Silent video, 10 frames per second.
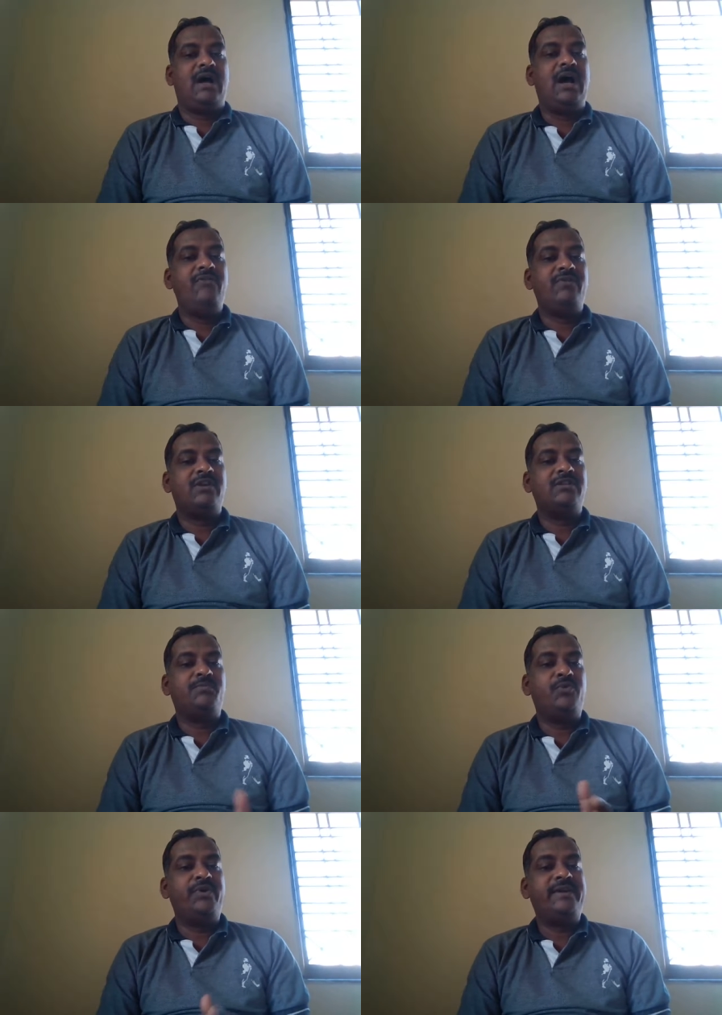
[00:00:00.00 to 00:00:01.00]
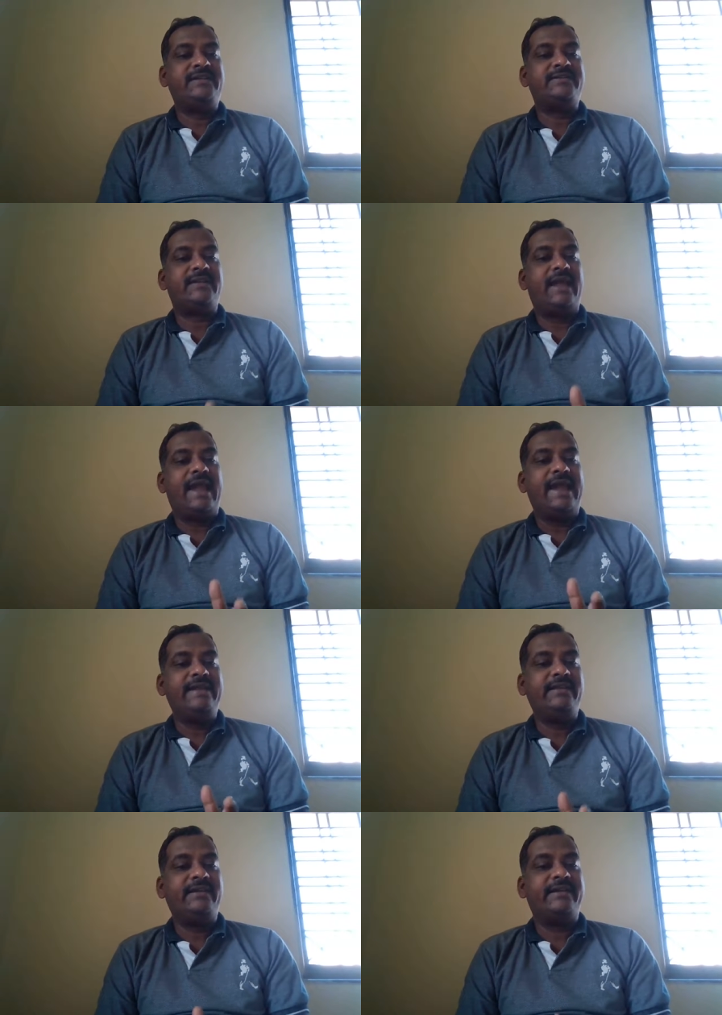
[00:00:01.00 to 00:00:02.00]
However, the poets
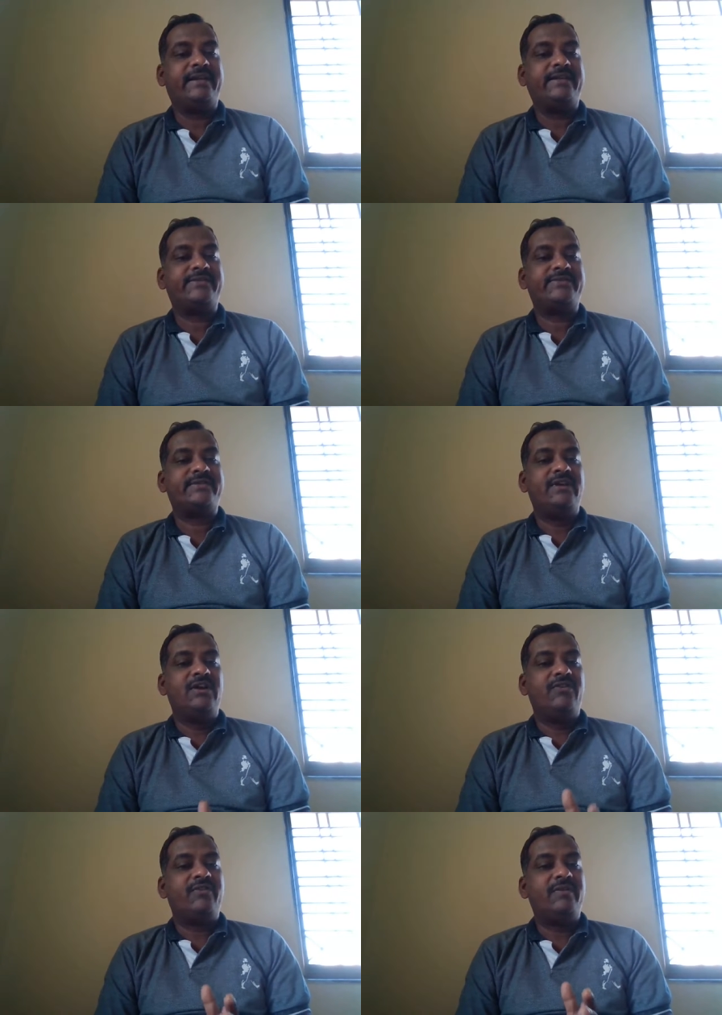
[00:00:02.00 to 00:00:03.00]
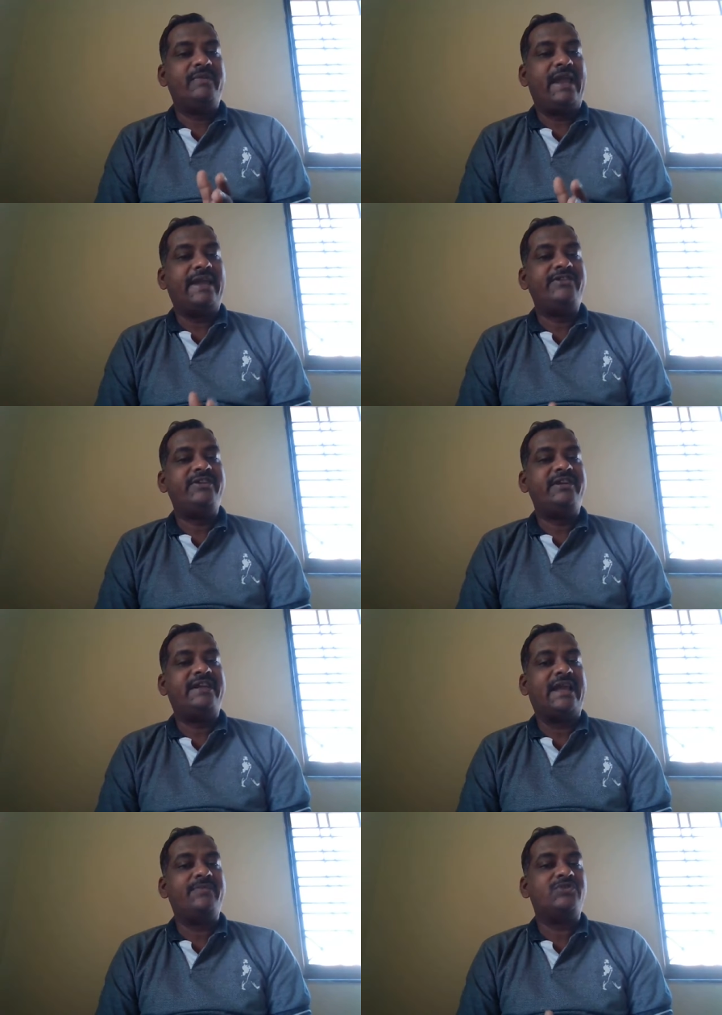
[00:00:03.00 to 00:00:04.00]
and the critics from the ancient
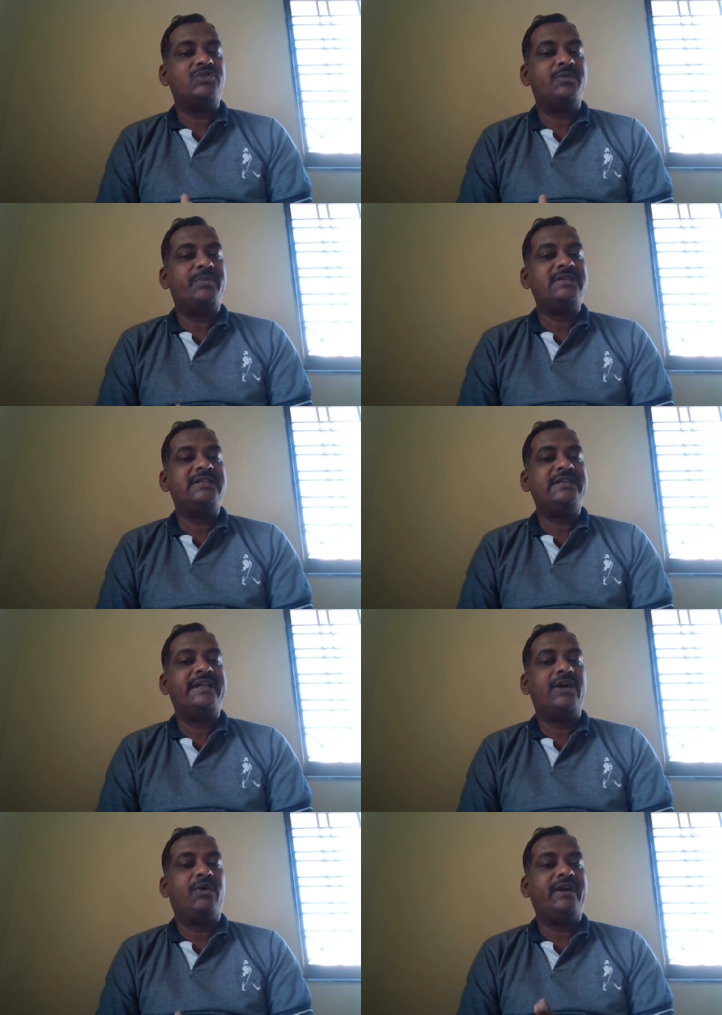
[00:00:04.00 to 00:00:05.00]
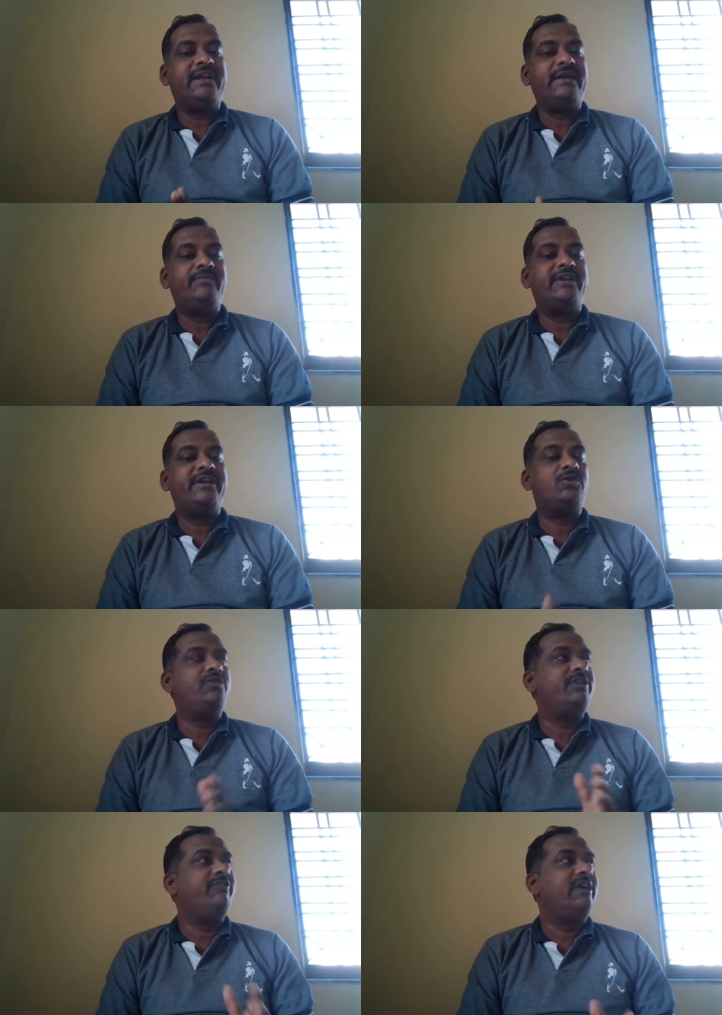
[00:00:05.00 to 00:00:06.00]
times to the present have attempted
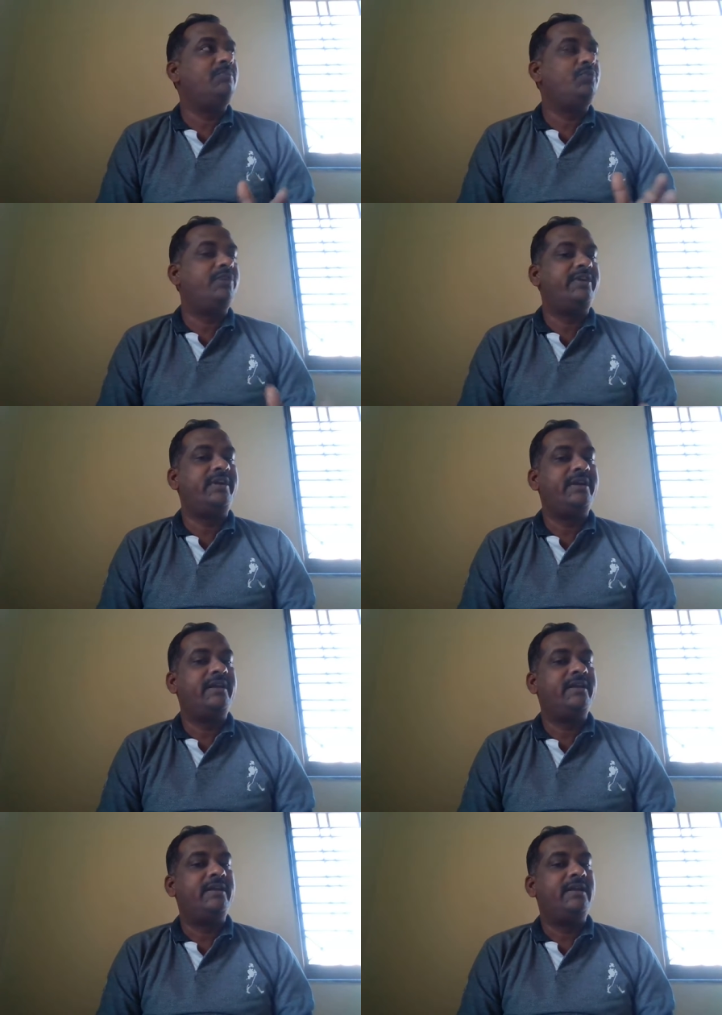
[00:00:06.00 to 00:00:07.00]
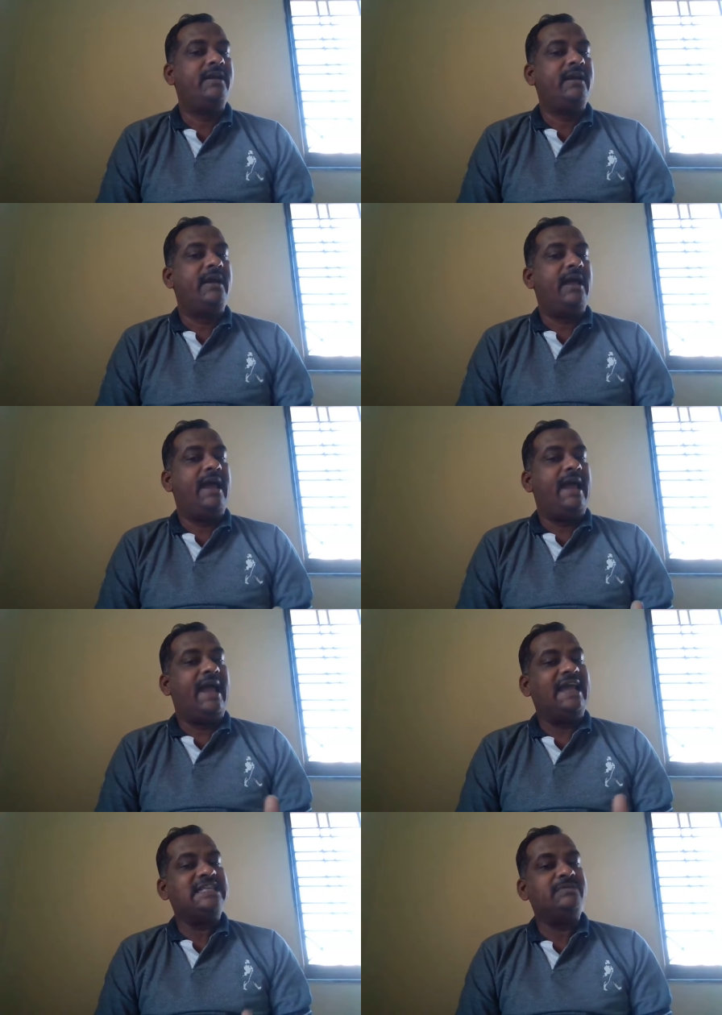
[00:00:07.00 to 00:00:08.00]
to define poetry
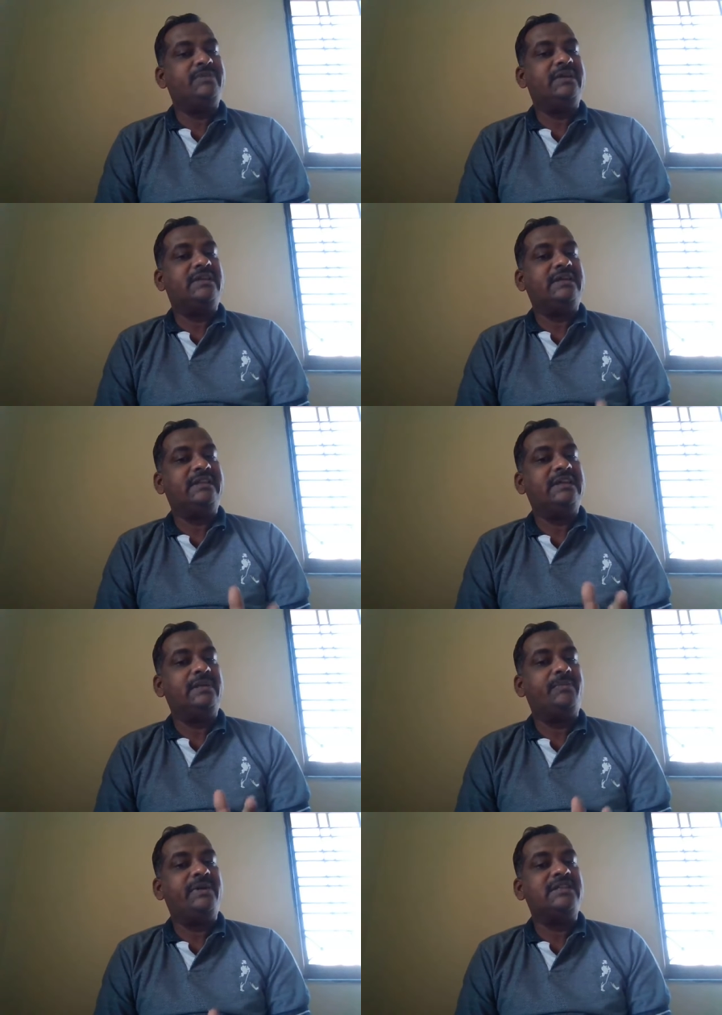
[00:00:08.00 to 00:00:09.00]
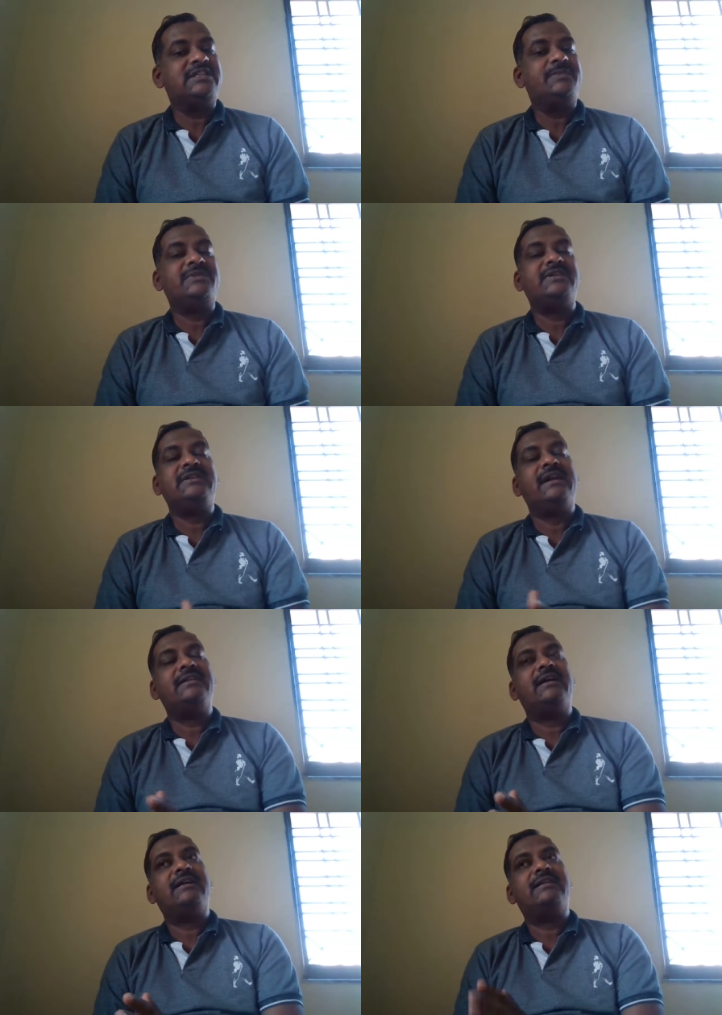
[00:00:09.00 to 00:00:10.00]
as per their perception
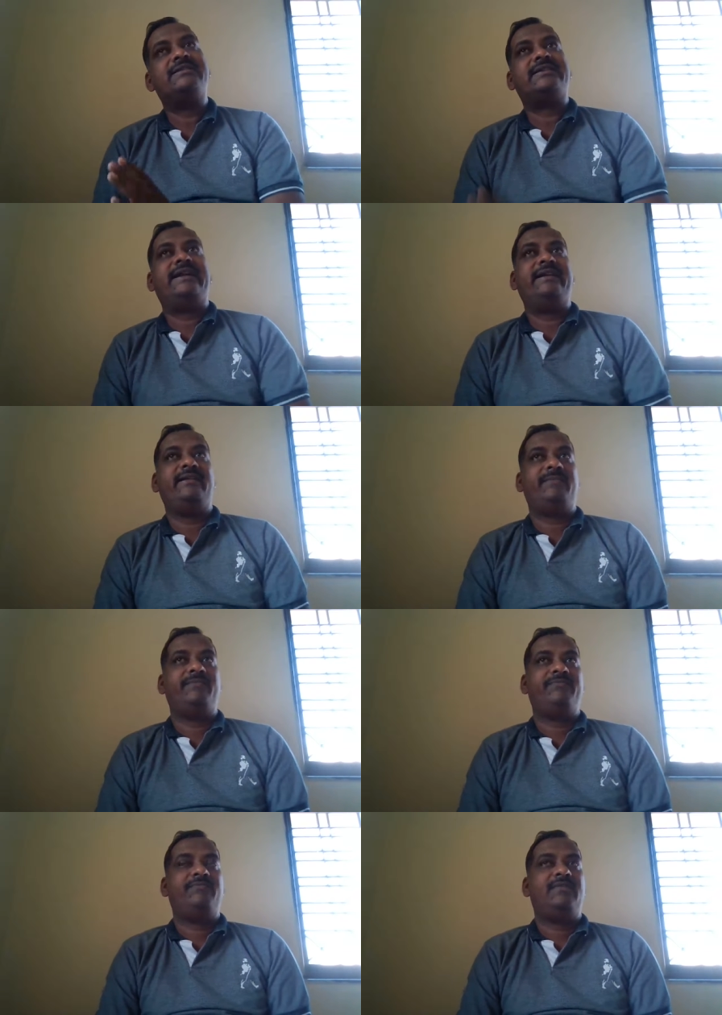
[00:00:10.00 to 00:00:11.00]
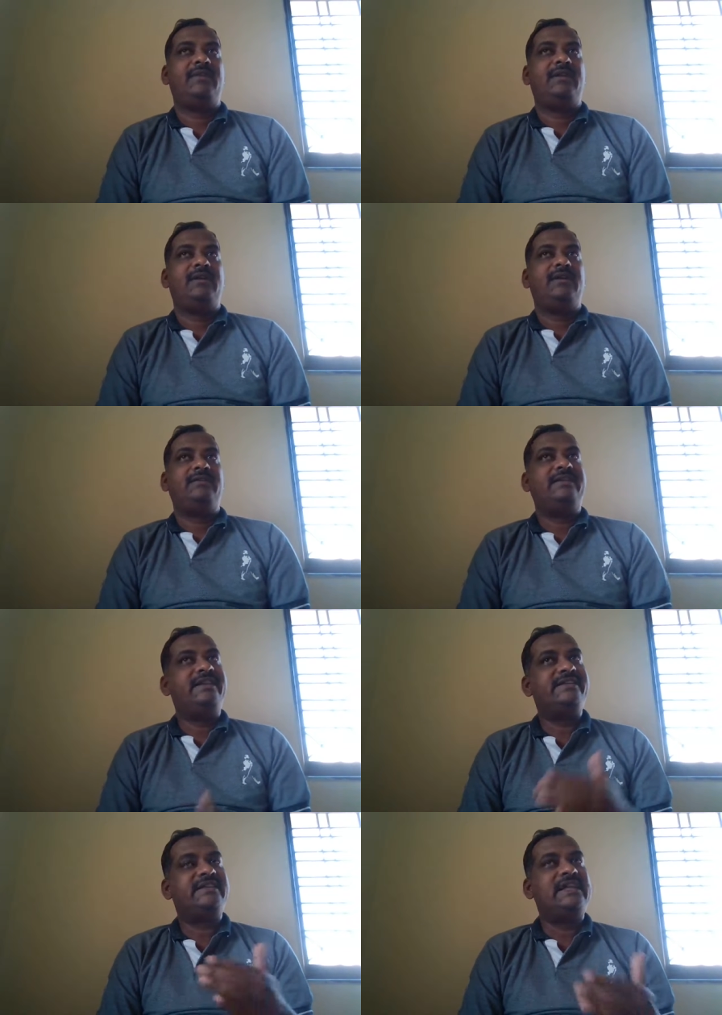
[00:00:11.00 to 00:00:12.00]
and understanding. They
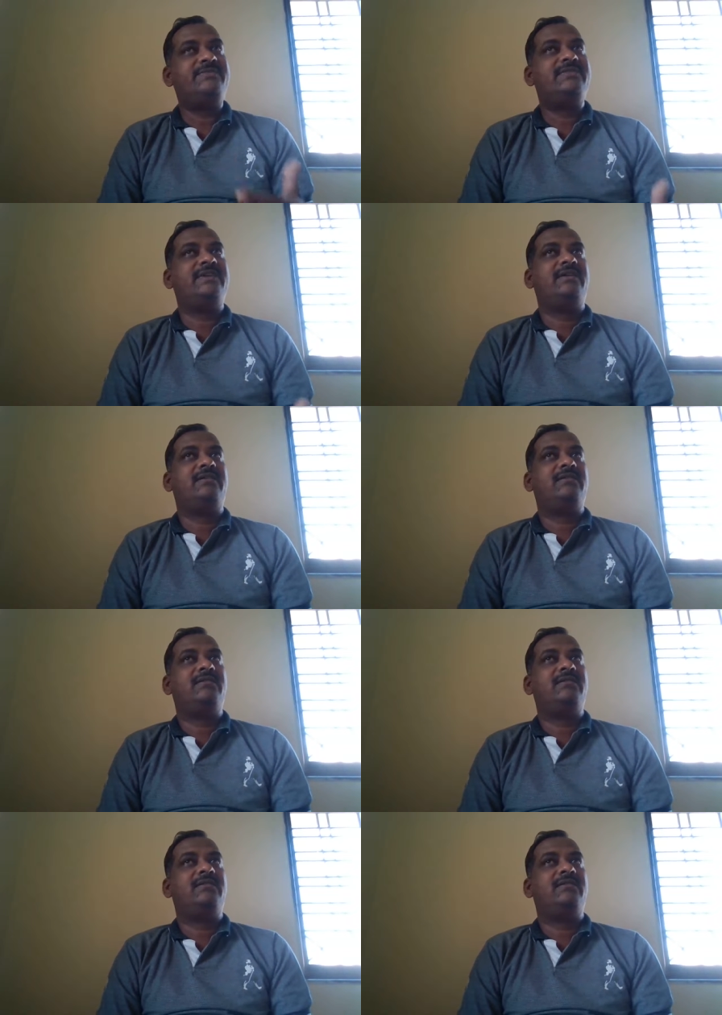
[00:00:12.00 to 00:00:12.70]
describe their